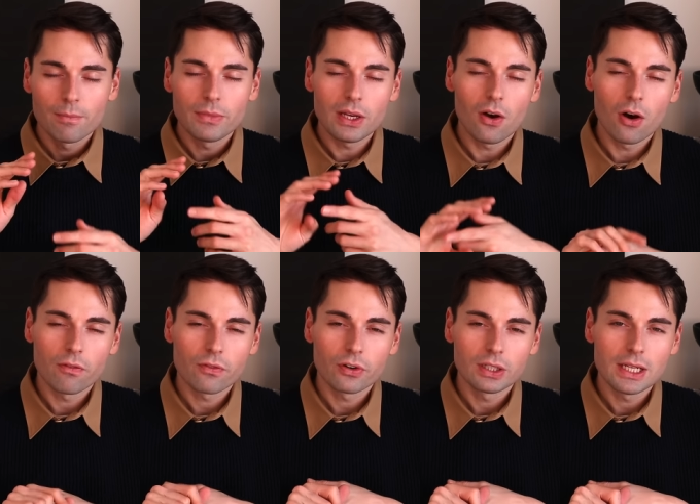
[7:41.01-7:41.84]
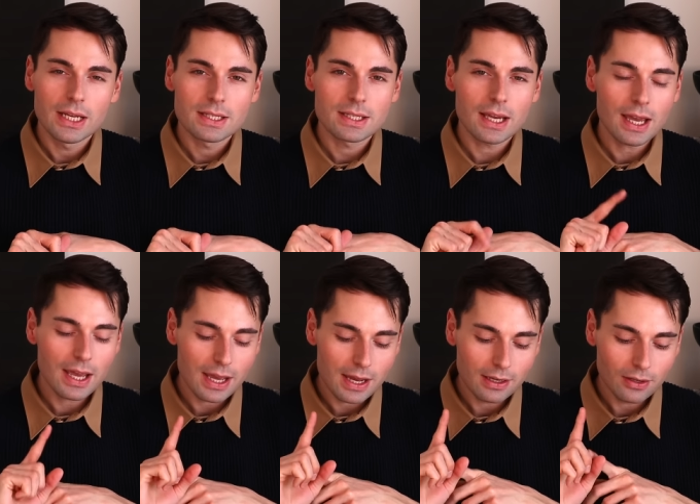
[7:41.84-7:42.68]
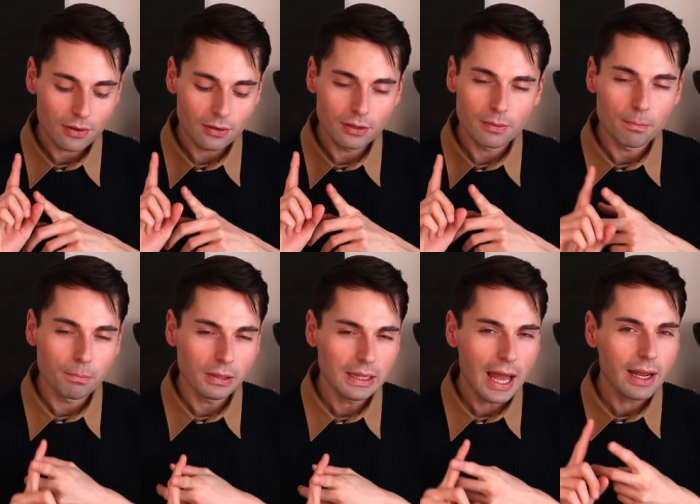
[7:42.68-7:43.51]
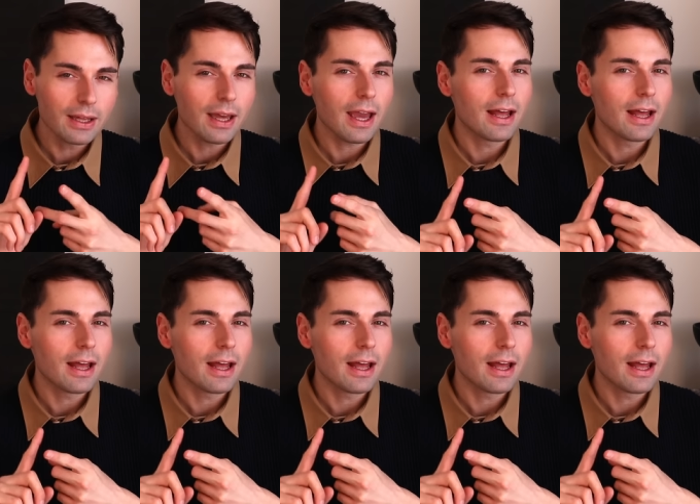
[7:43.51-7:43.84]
they offer this in black